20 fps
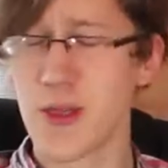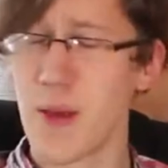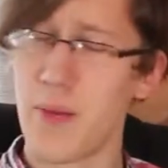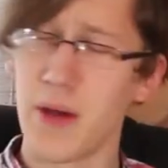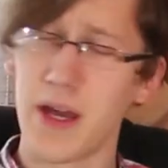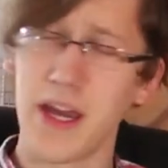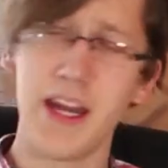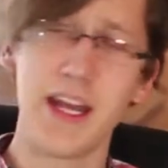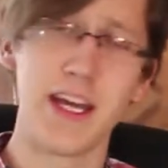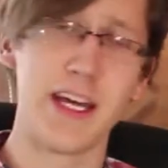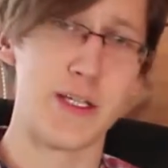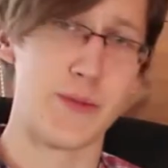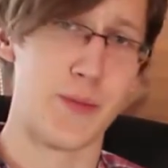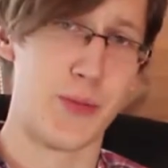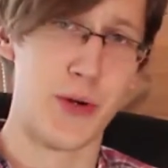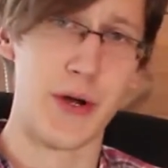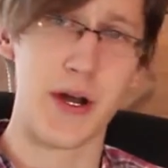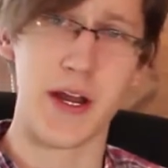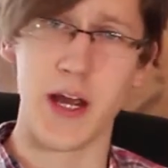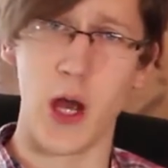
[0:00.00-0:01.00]
the beginning is
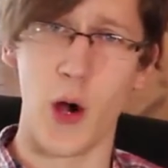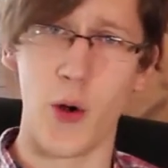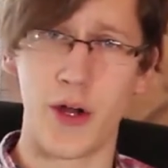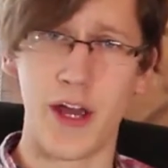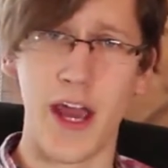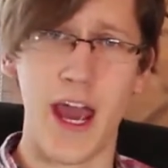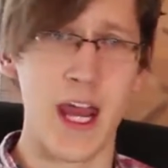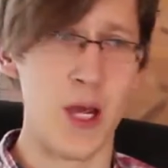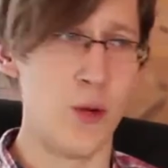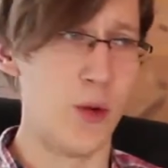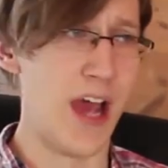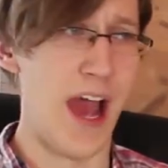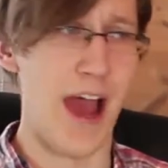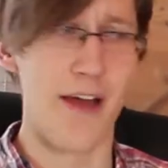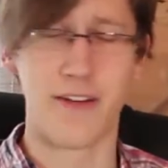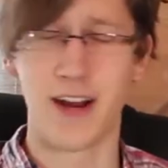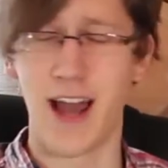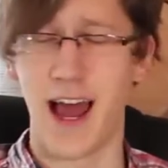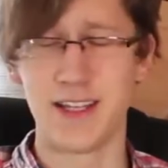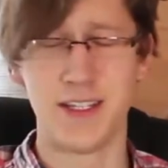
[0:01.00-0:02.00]
pretty okay. We
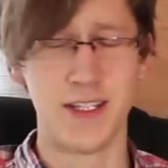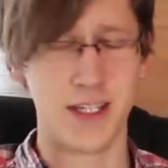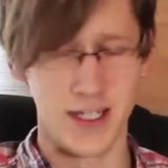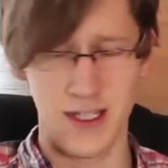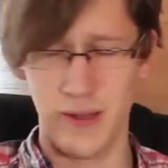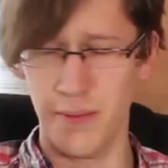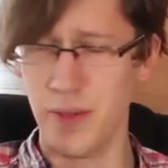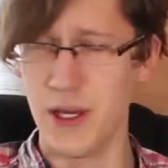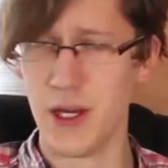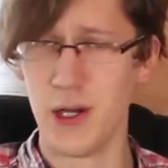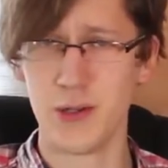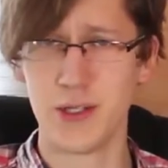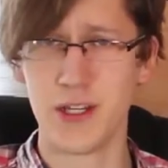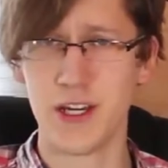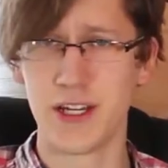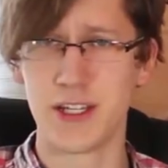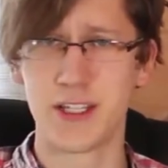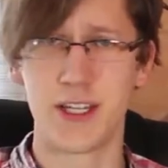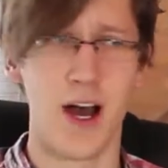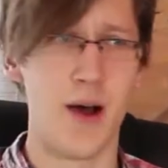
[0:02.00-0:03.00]
have classical
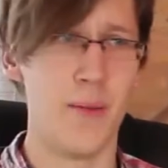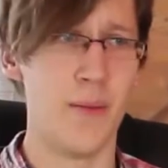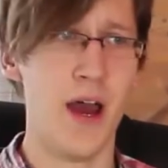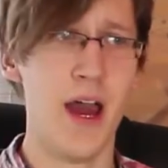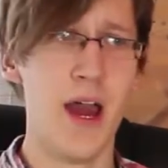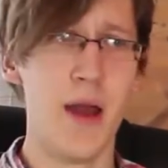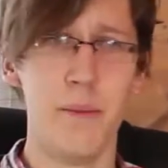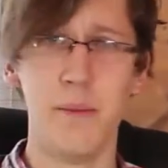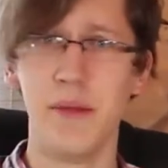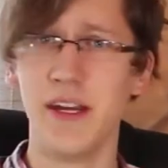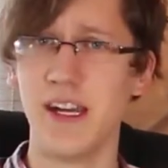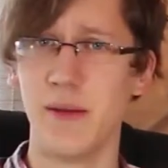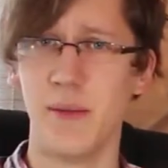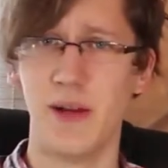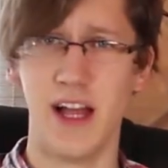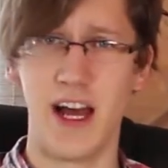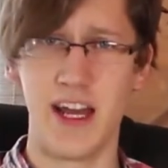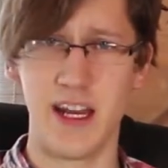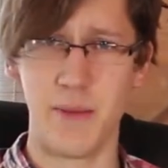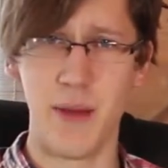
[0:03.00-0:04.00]
music, some
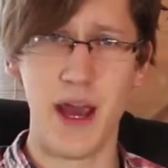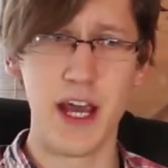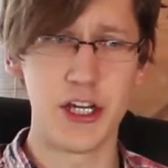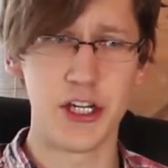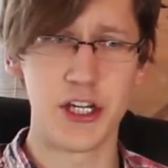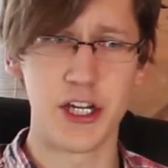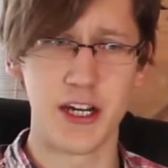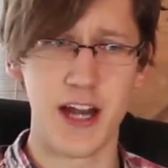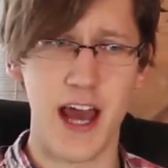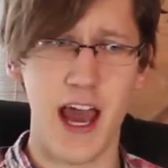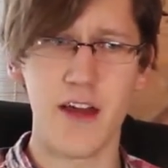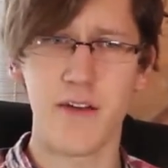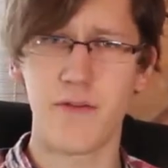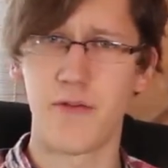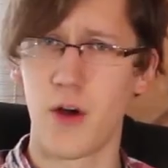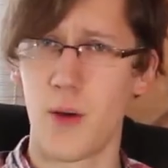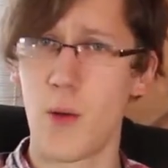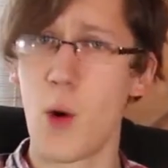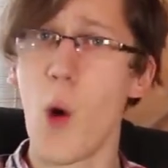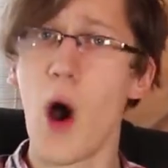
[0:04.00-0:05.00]
minimal animation, and
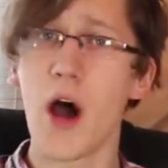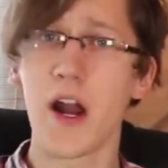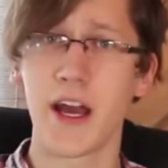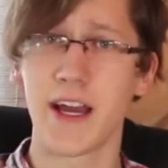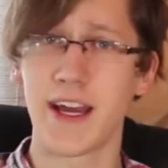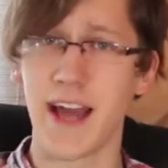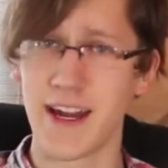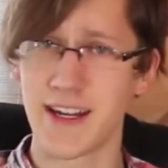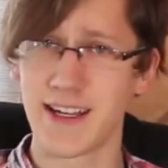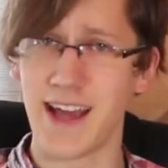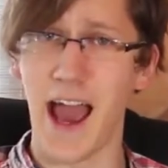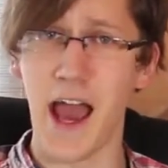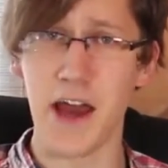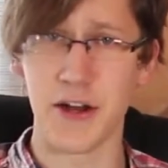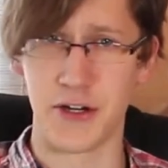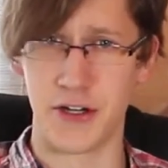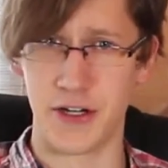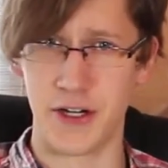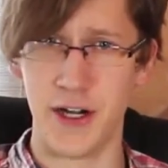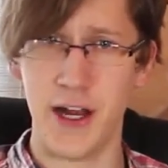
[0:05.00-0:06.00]
from what I can
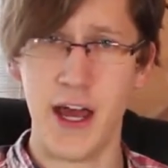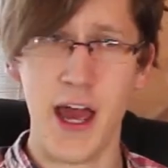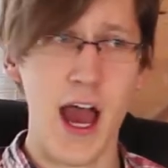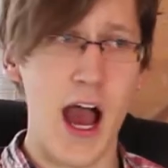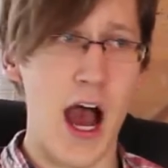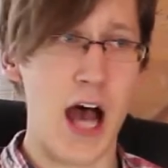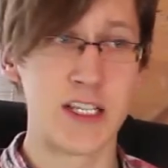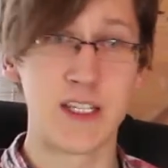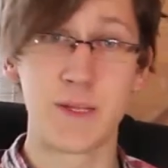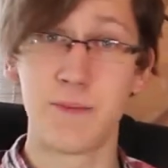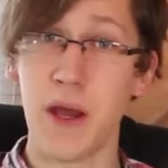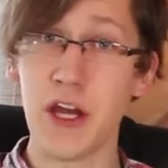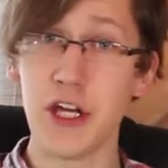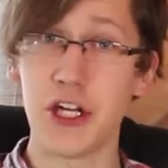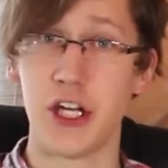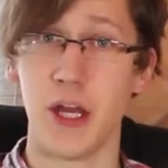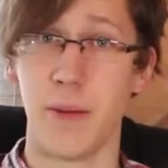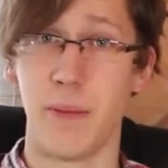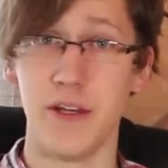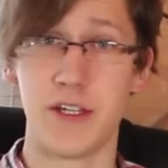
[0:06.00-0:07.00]
gather, a
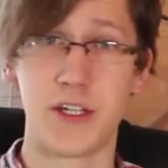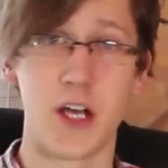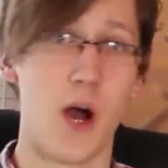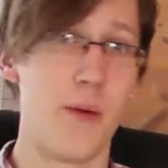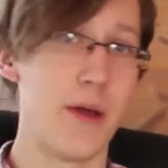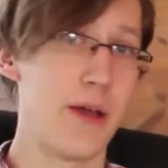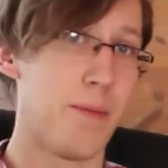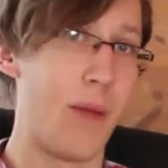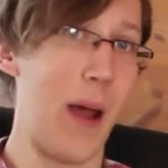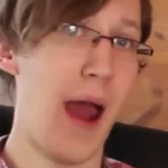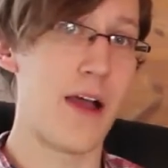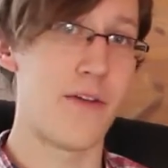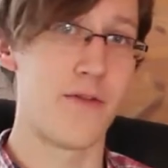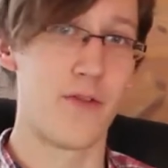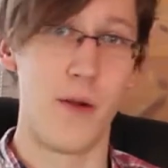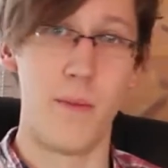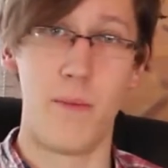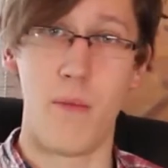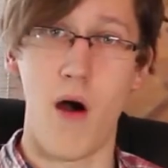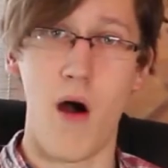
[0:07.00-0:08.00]
spaceship is coming back
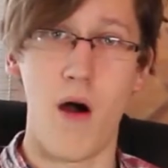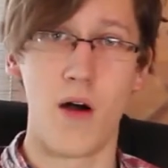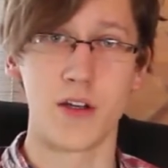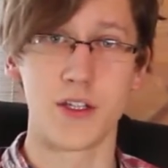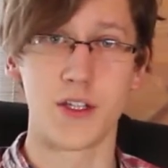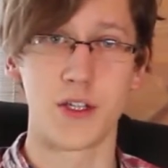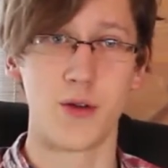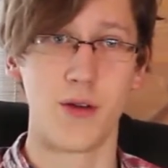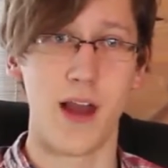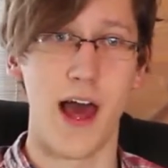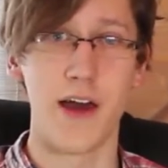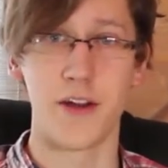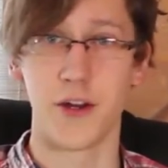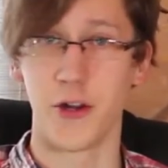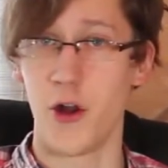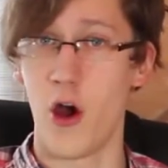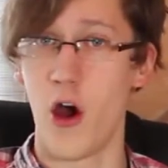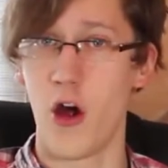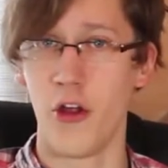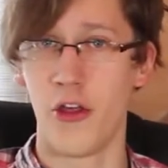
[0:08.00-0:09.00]
from Mars to land
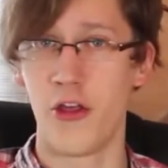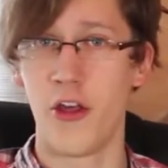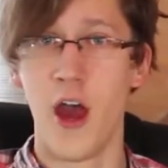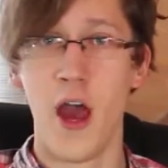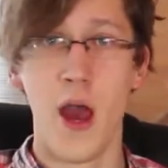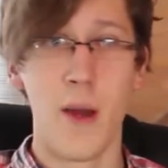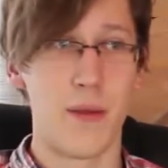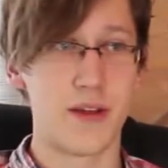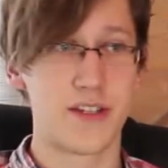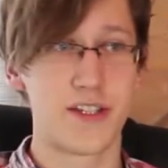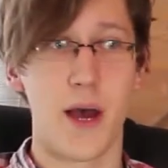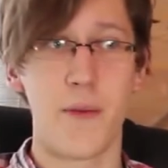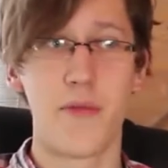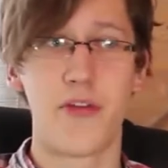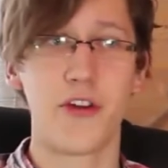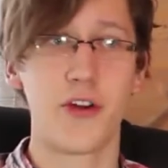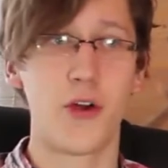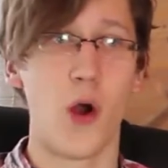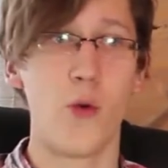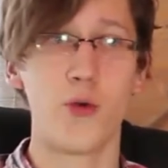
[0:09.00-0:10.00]
on Earth, but
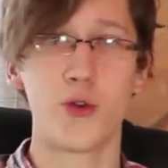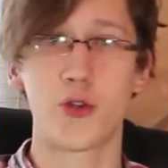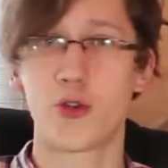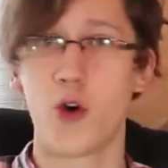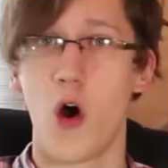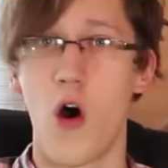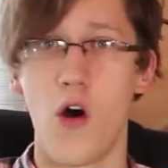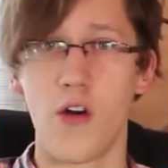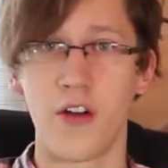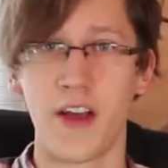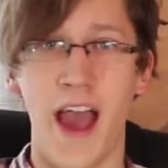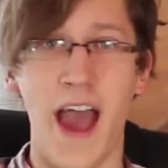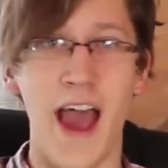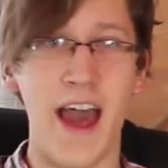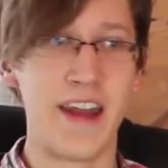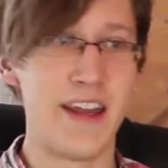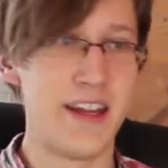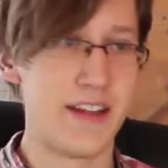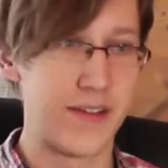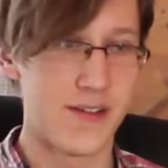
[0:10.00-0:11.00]
something goes wrong
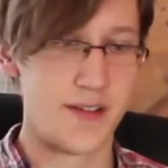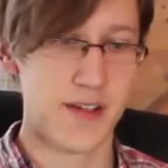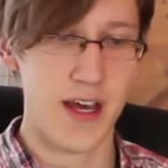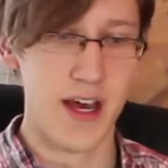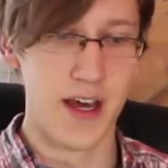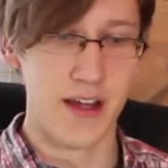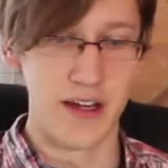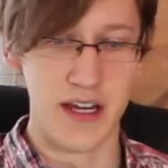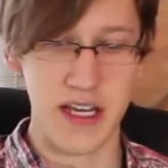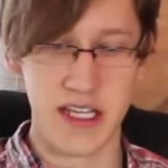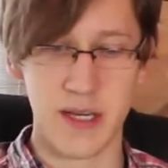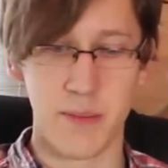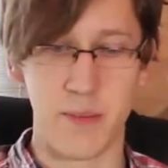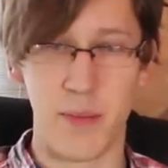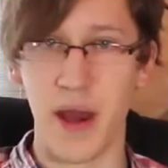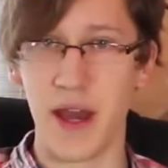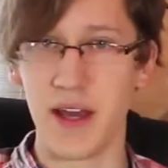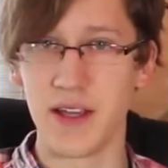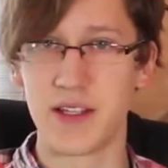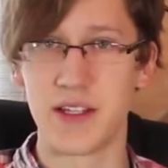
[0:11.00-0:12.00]
and it
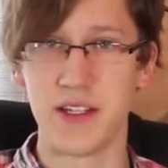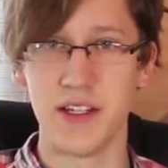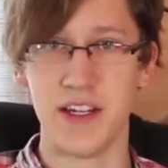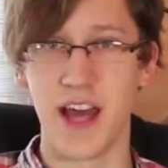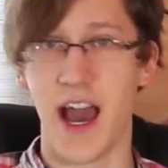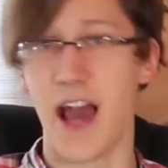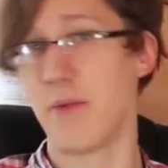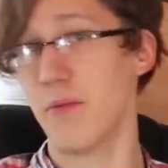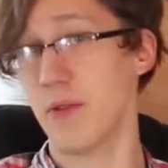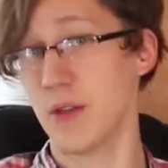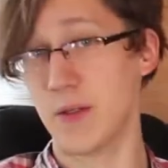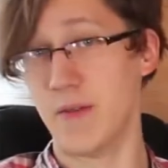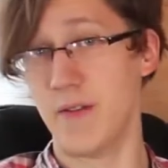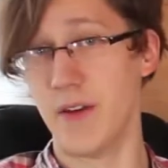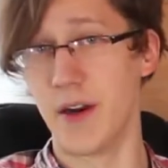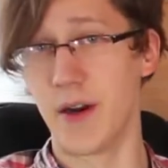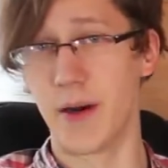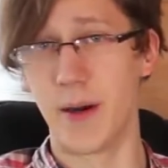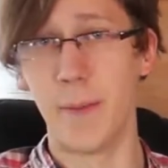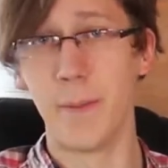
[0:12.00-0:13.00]
dissipates in the
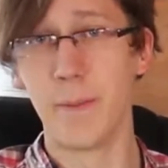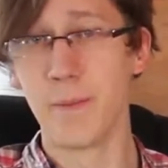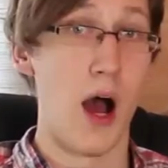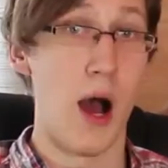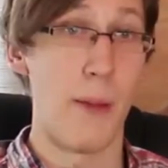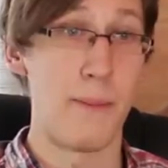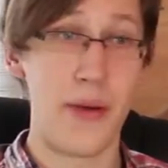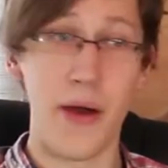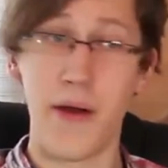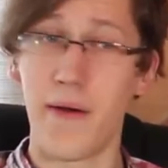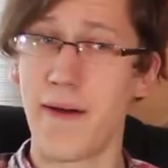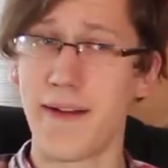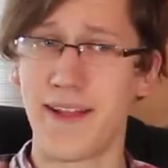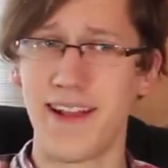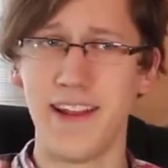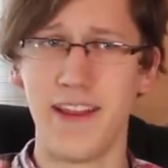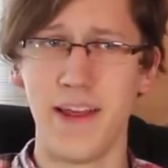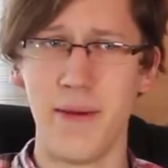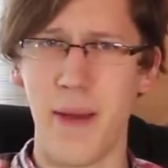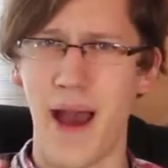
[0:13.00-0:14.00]
atmosphere.
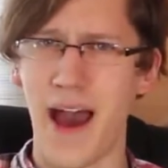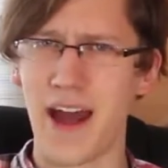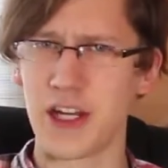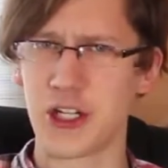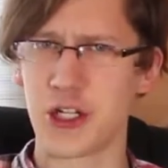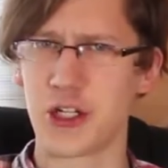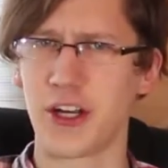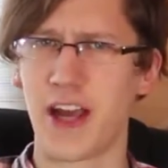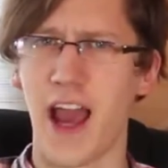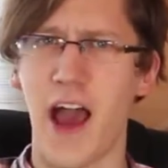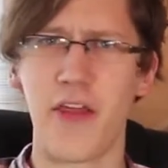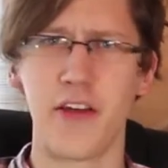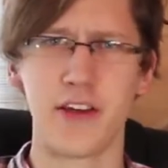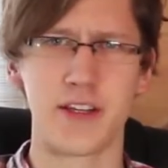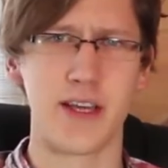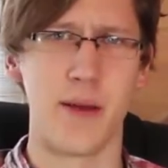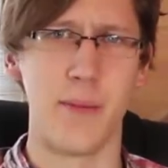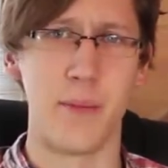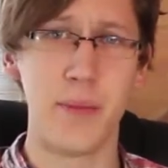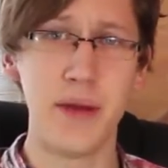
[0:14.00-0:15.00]
Apparently they managed to gather
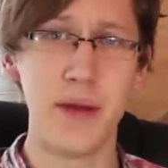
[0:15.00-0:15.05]
some